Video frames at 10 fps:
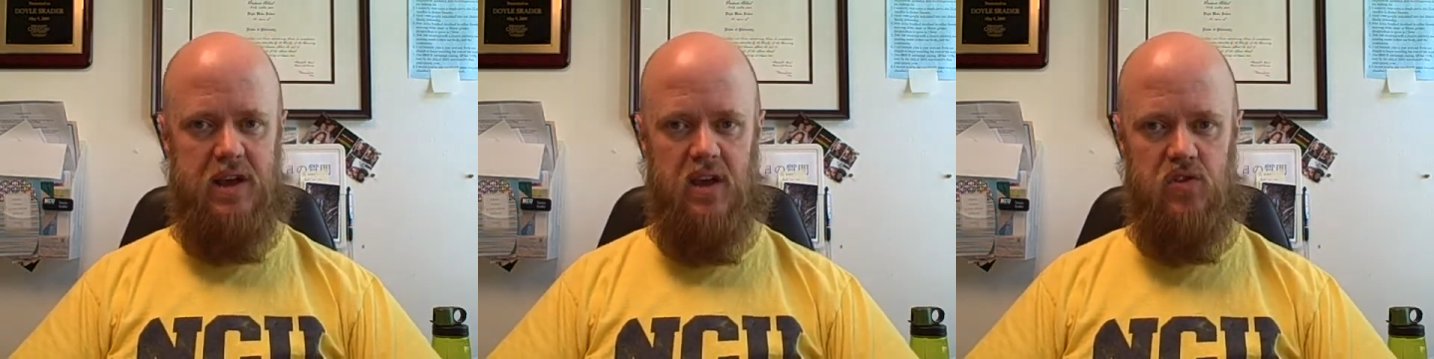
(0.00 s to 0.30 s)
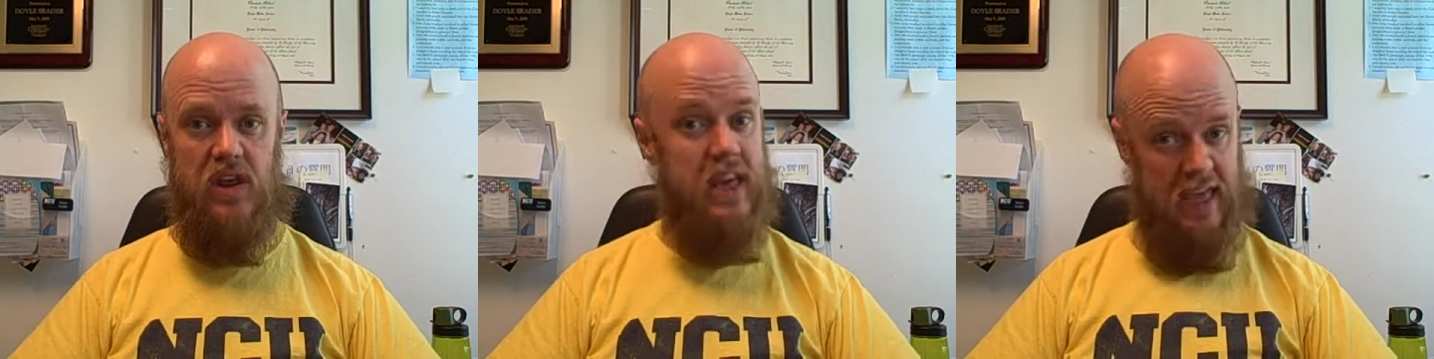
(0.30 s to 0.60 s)

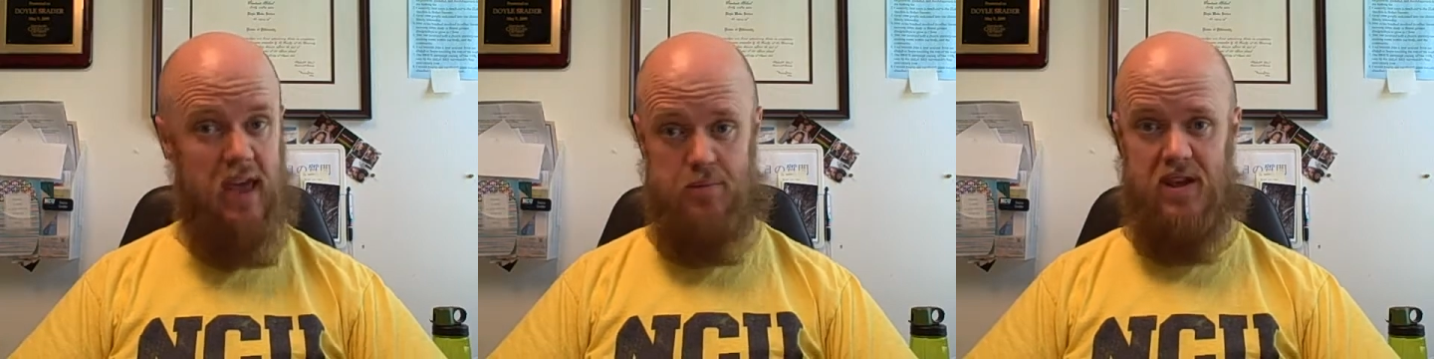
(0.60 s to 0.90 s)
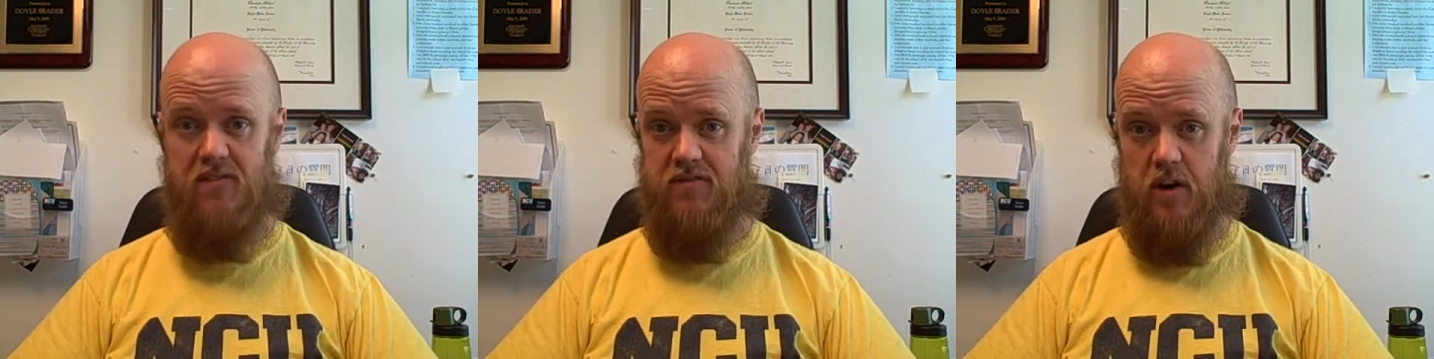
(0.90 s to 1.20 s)
because it can
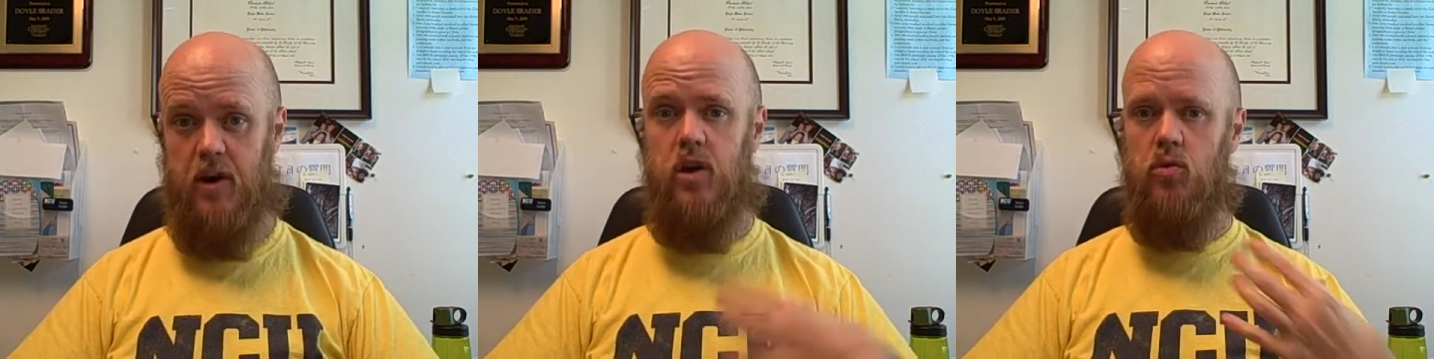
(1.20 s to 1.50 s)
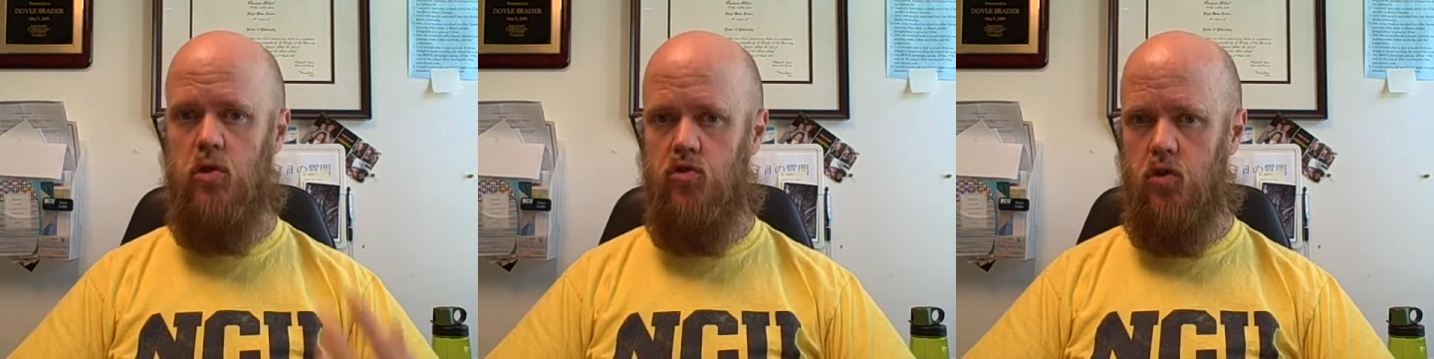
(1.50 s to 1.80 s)
be a very
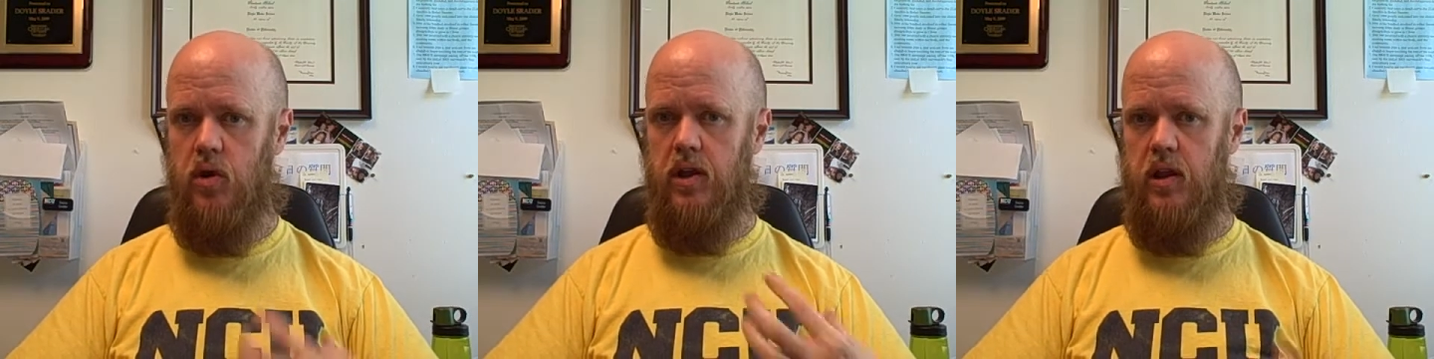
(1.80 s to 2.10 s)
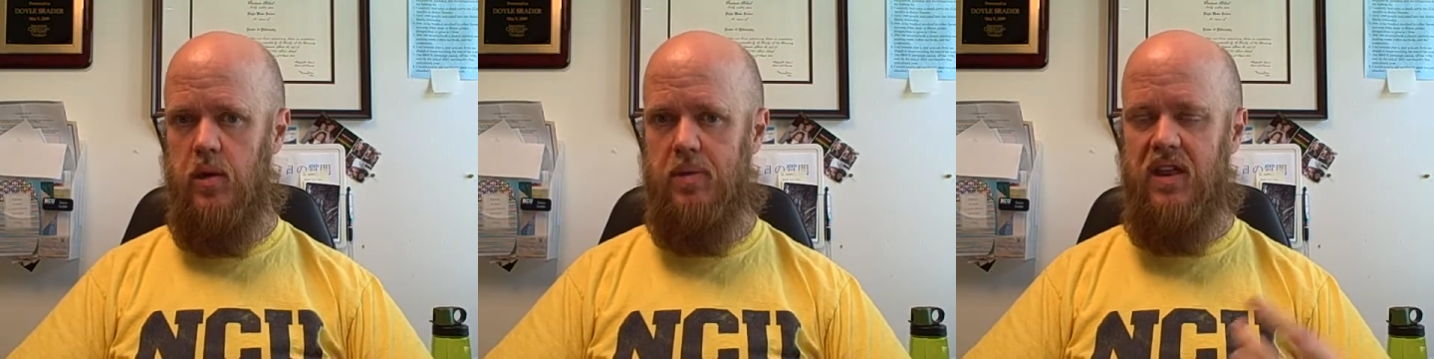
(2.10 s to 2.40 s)

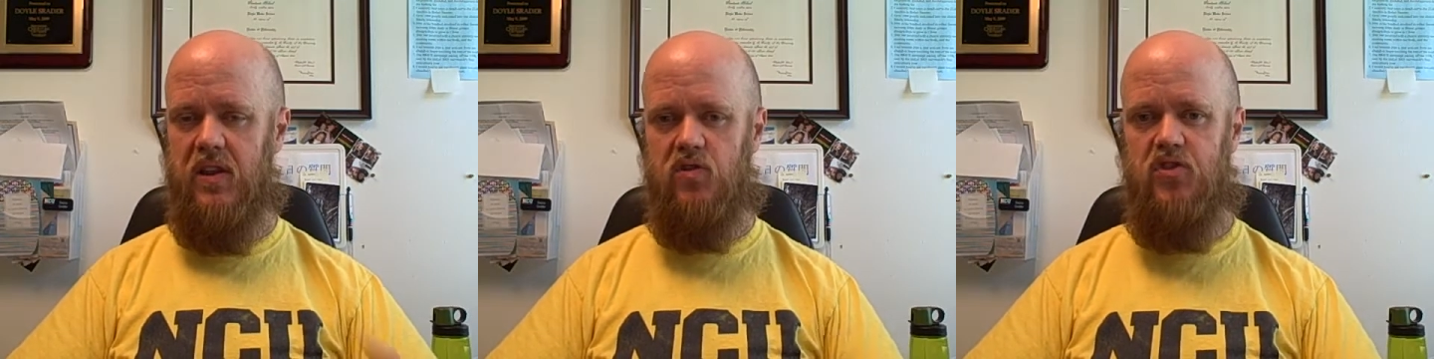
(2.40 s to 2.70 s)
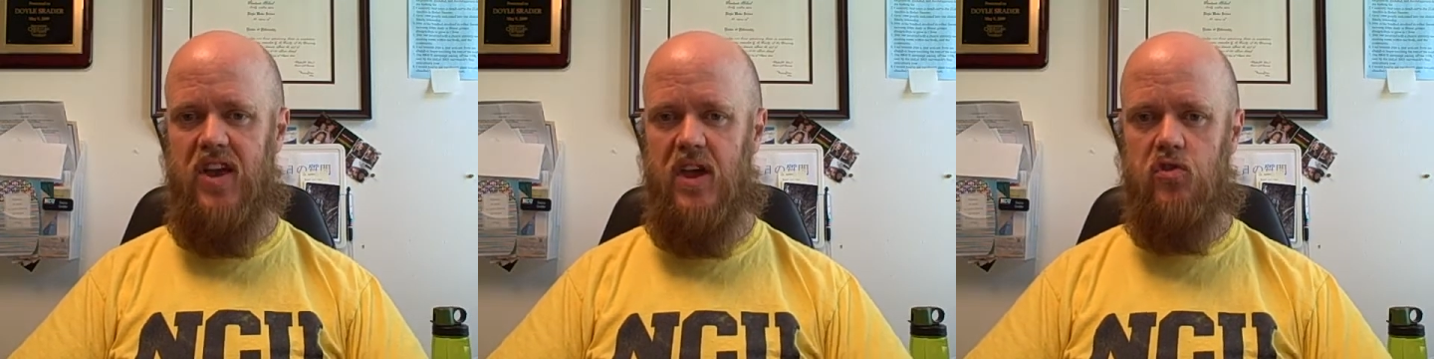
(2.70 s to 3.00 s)
rhetorically appealing
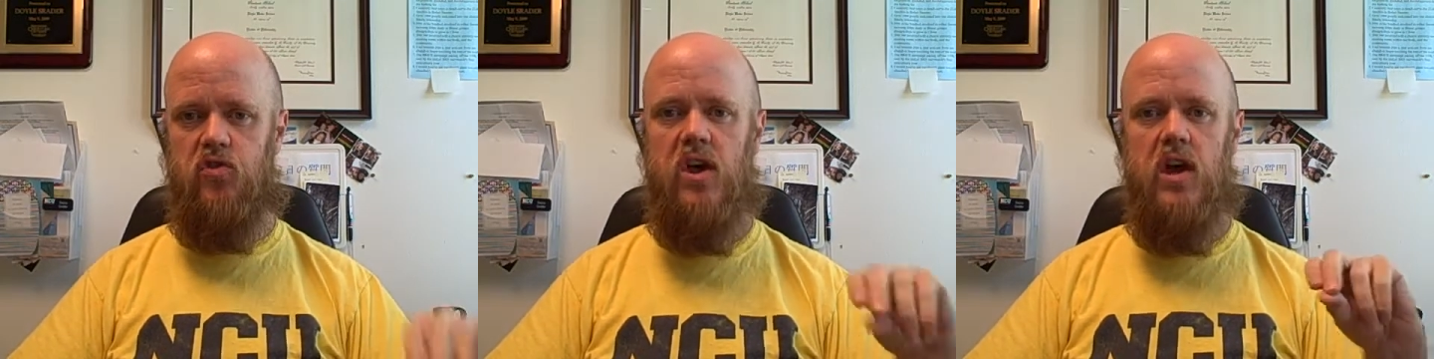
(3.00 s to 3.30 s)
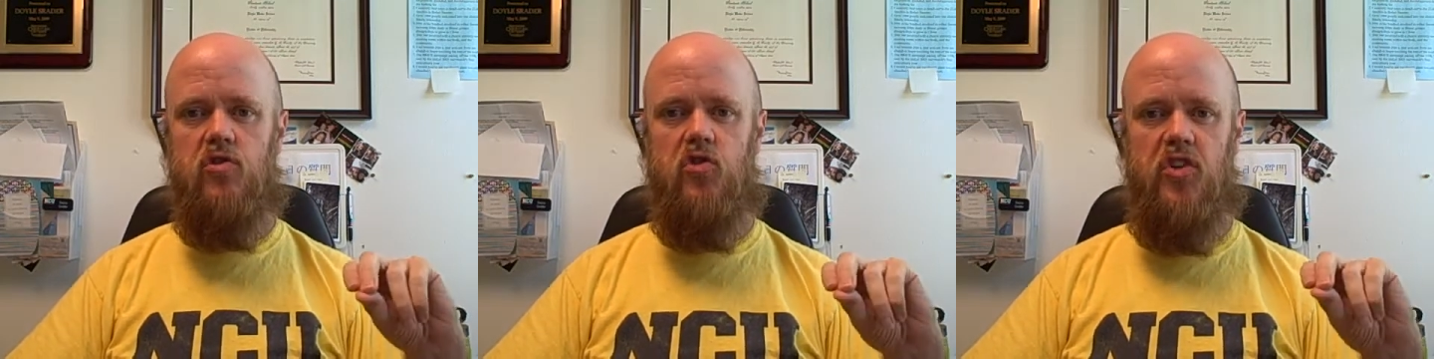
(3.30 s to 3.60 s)
stance
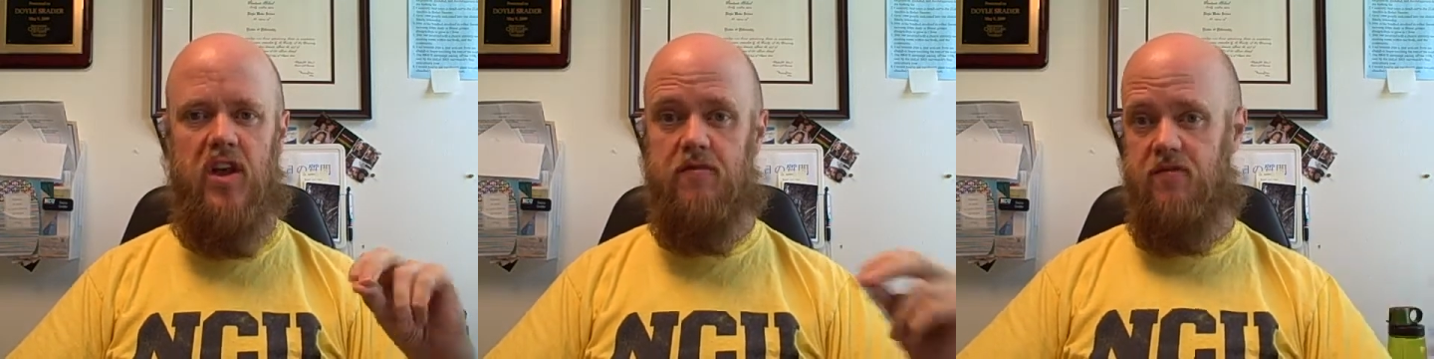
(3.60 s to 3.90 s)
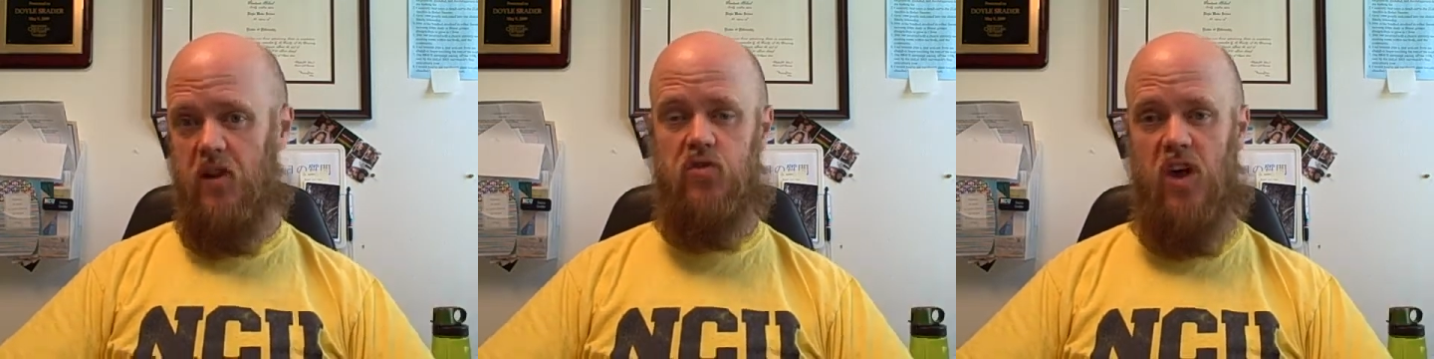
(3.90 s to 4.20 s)
just out of
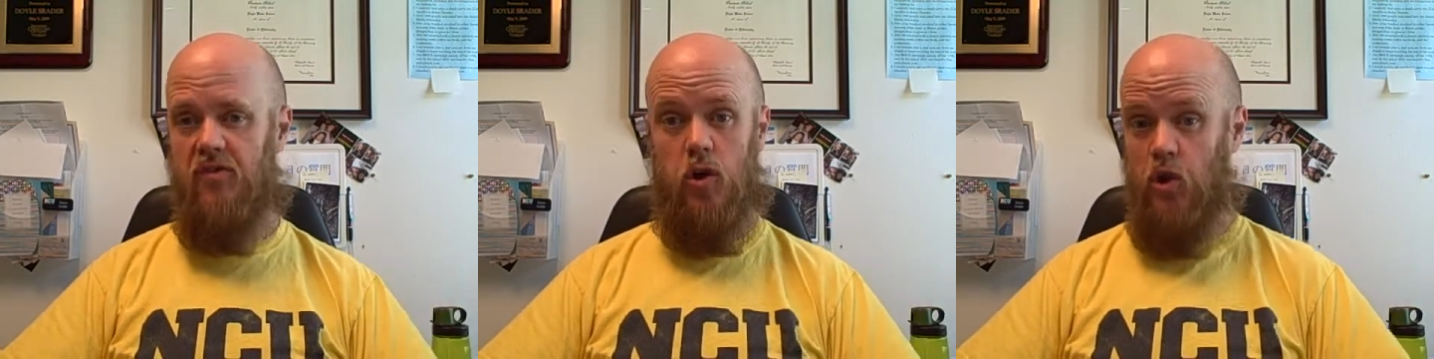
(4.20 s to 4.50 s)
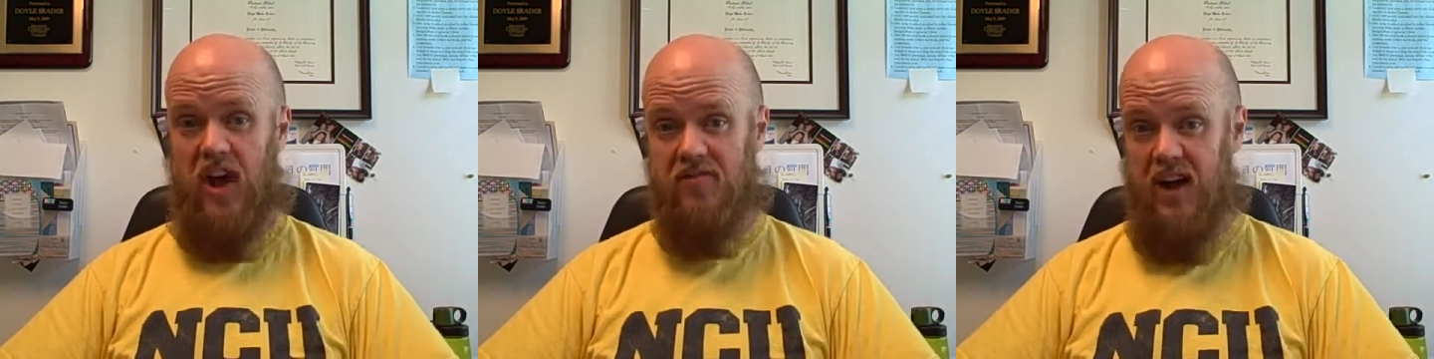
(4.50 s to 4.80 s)
philosophical
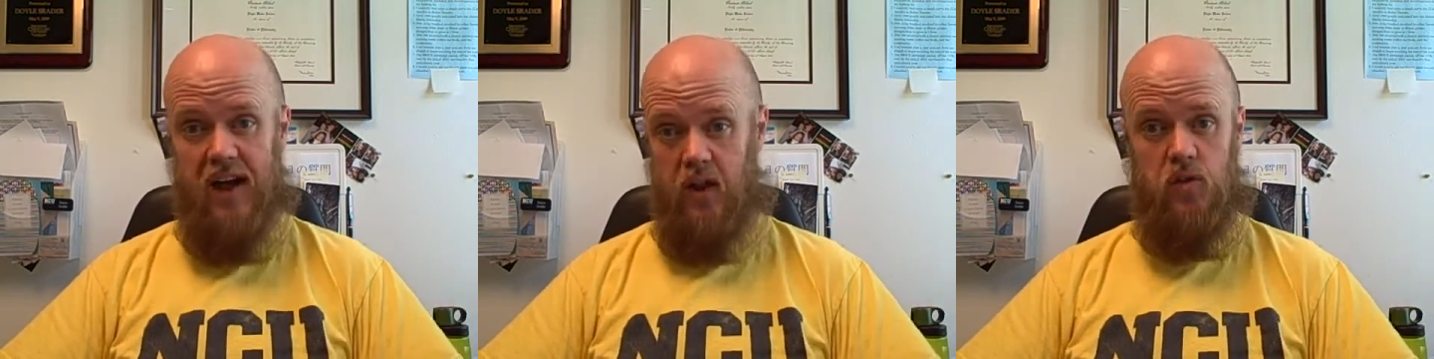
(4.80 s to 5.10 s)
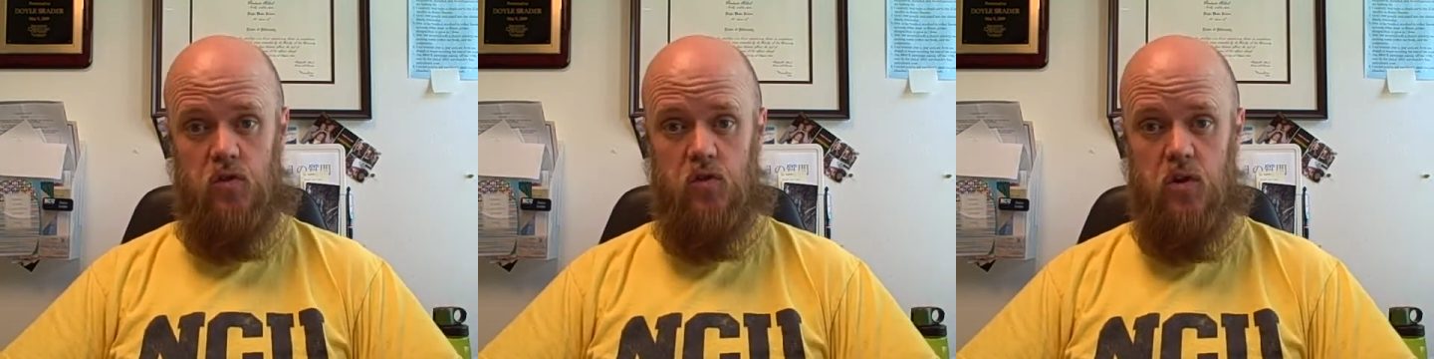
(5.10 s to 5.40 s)

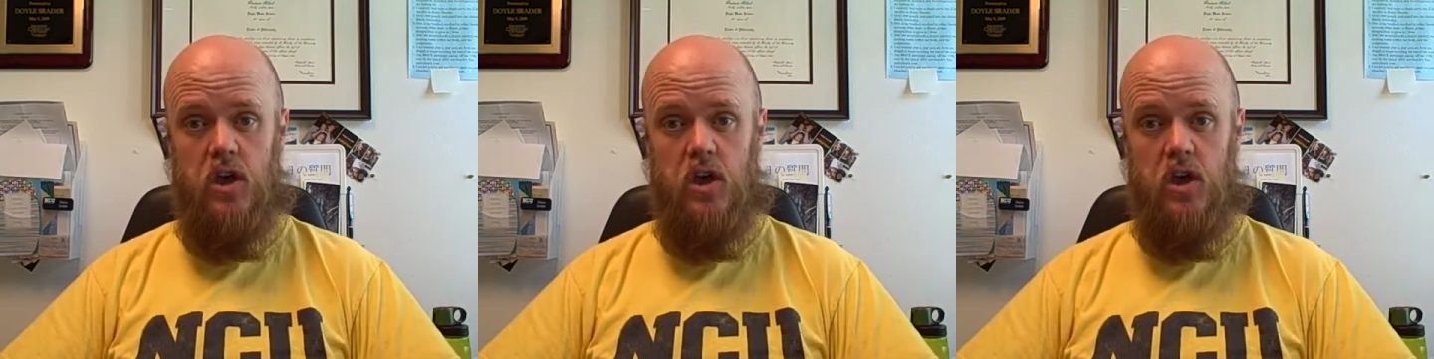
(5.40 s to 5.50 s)
nonviolence.